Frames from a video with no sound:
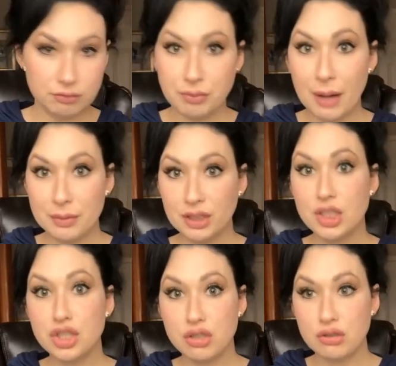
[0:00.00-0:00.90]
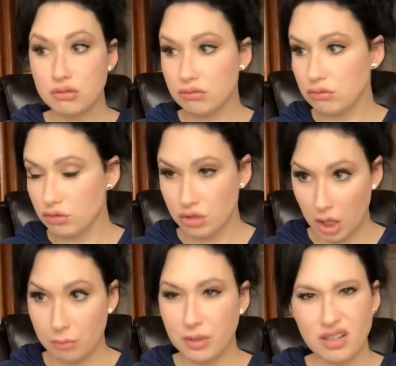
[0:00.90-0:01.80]
population
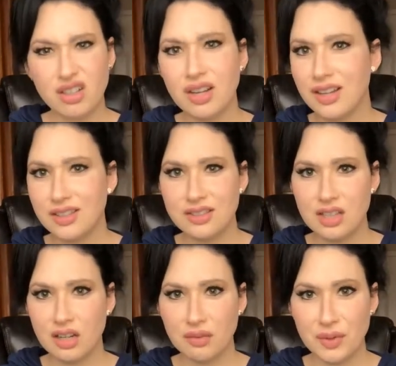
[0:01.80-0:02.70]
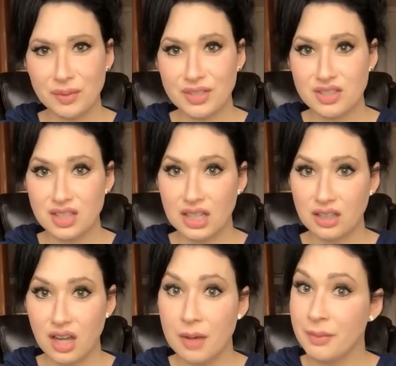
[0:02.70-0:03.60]
jump. That's not what I wanted to
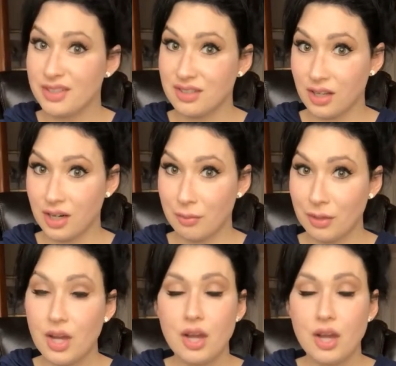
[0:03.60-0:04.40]
say. I messed that up.